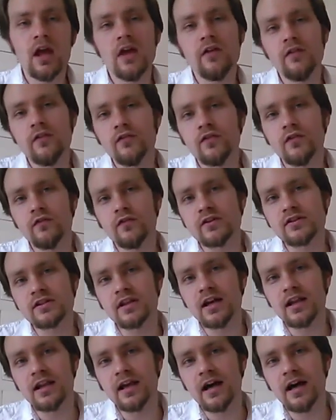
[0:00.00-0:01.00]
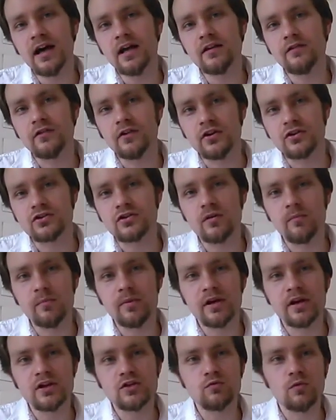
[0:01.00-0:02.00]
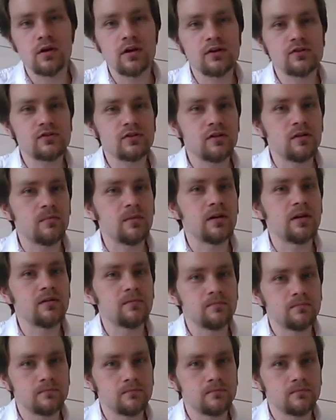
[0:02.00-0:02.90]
If you've done the slightly harder version on page 1, it's going to be.